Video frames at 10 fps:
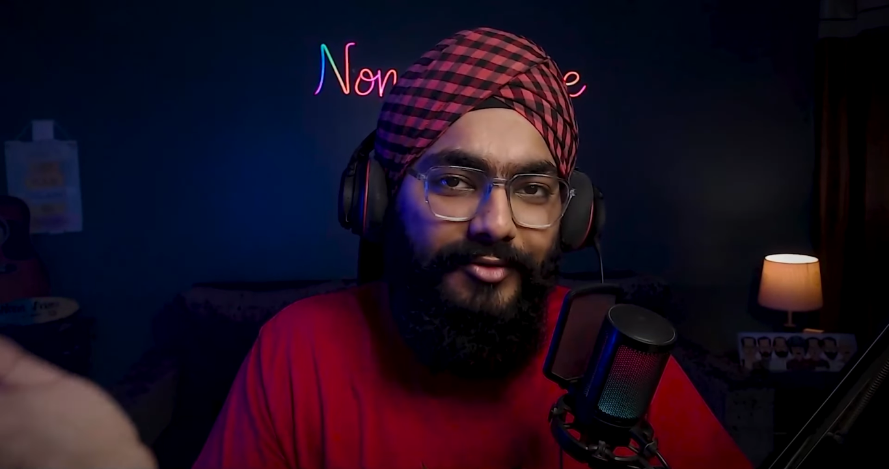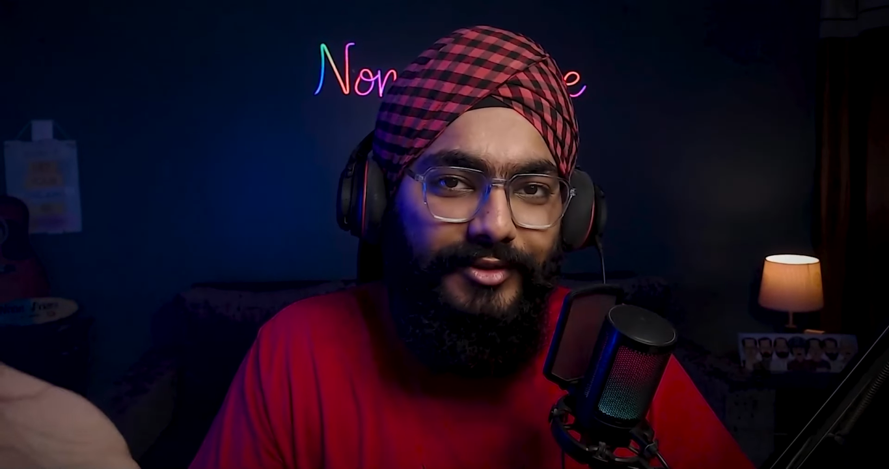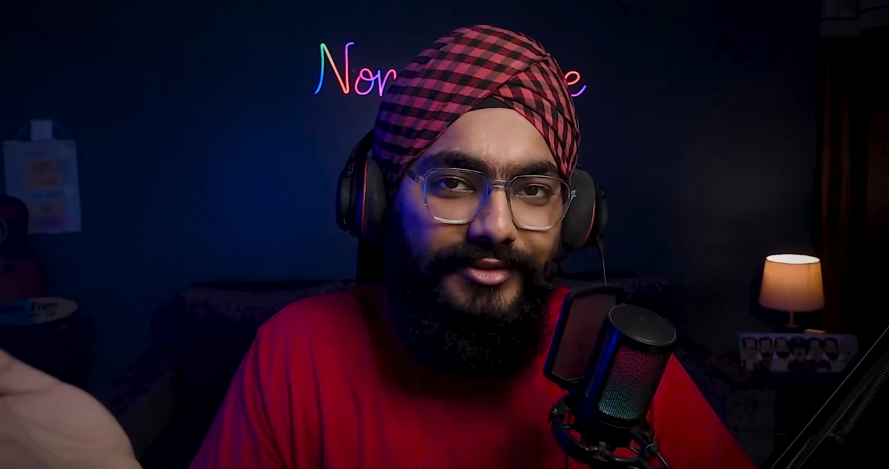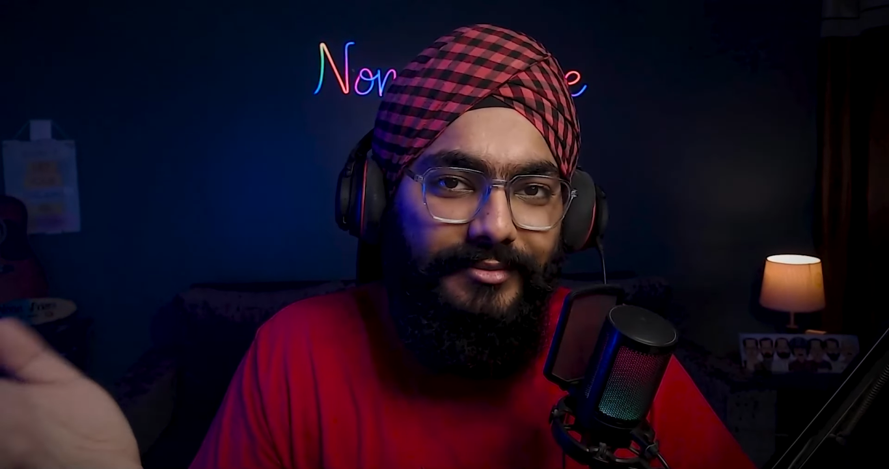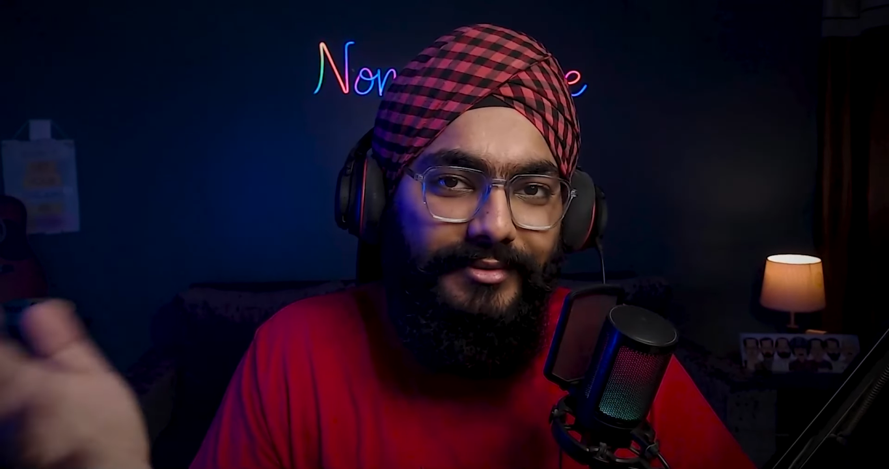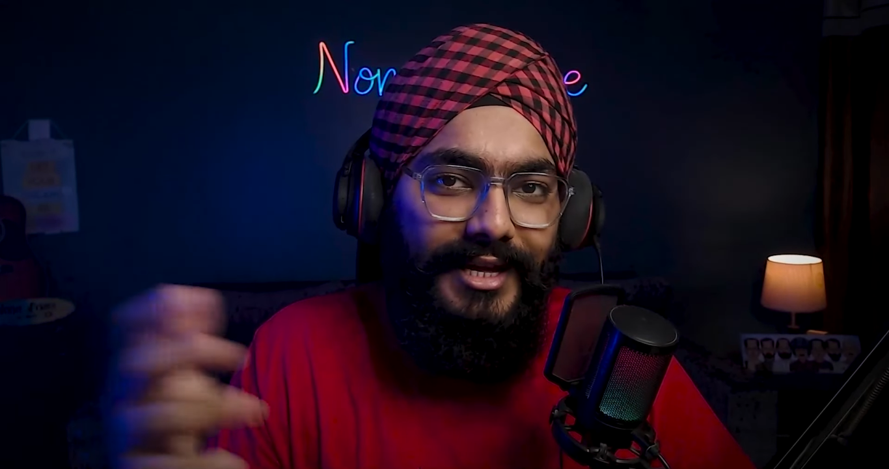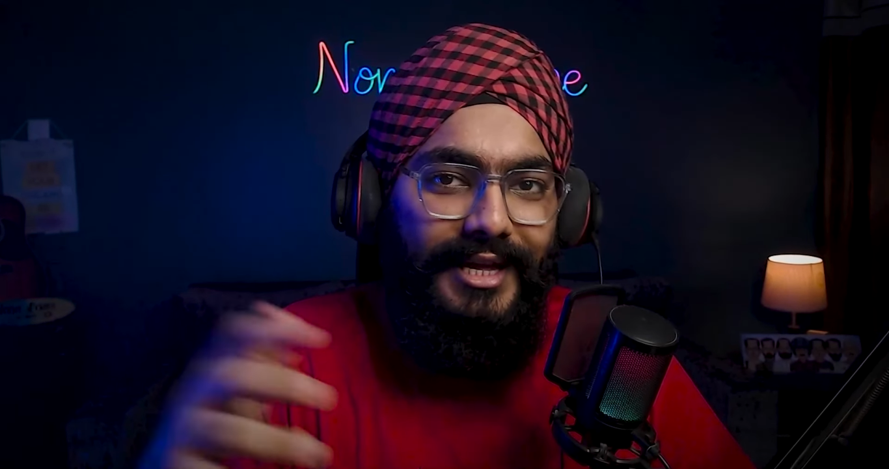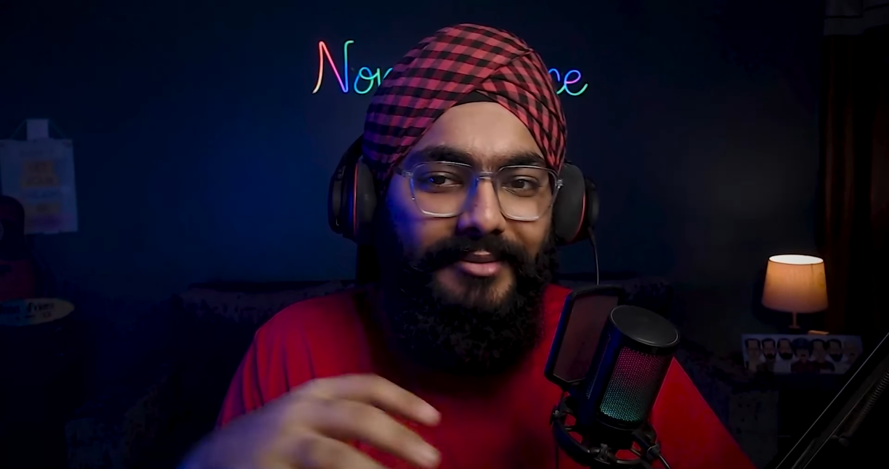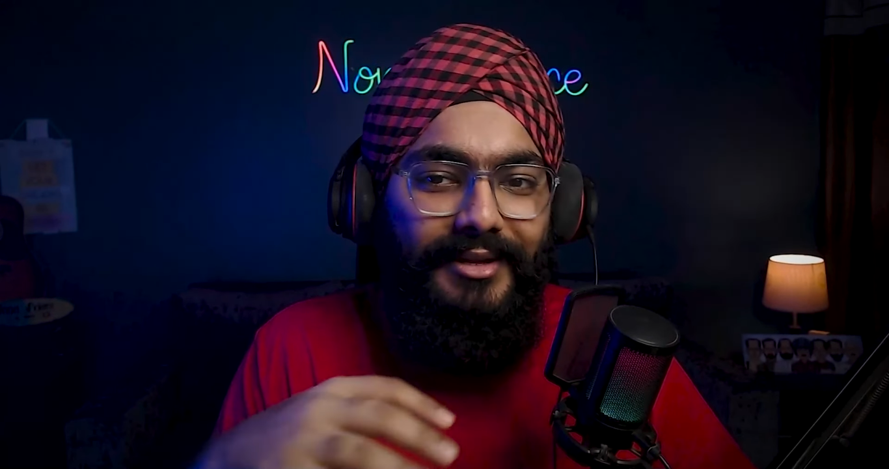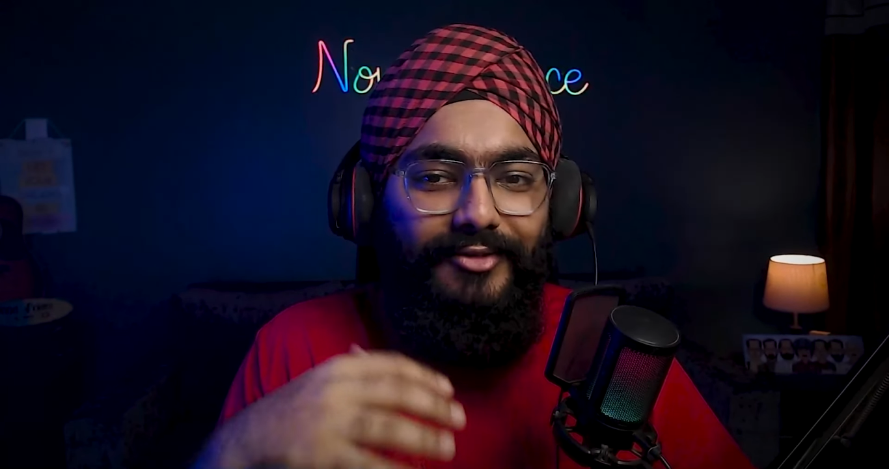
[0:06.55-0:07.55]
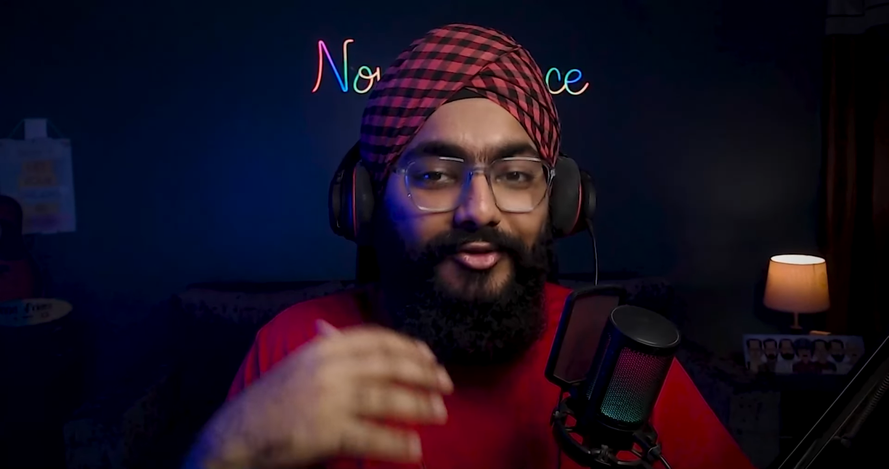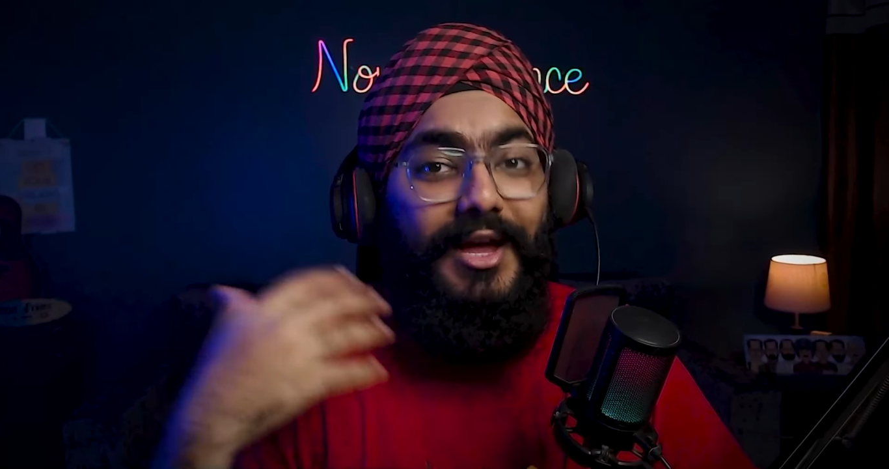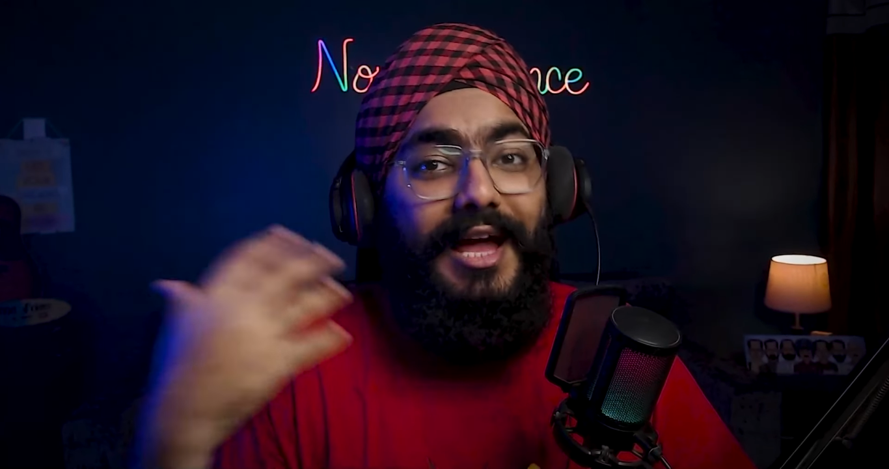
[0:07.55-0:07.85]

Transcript: for some time and if you